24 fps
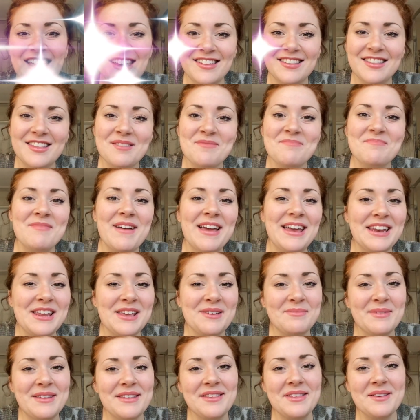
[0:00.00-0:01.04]
guys, my
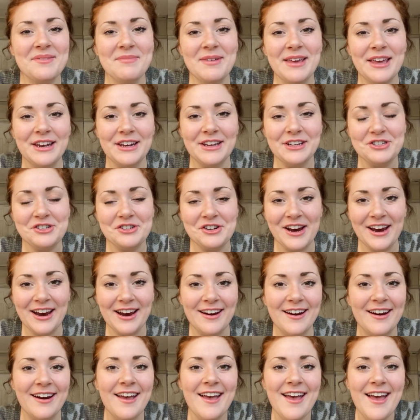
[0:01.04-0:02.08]
name is Amanda
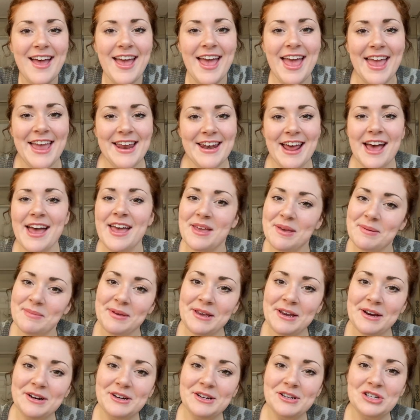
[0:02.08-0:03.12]
Dreyer and I
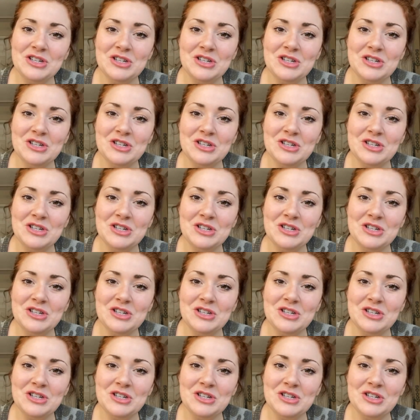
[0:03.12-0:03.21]
am here to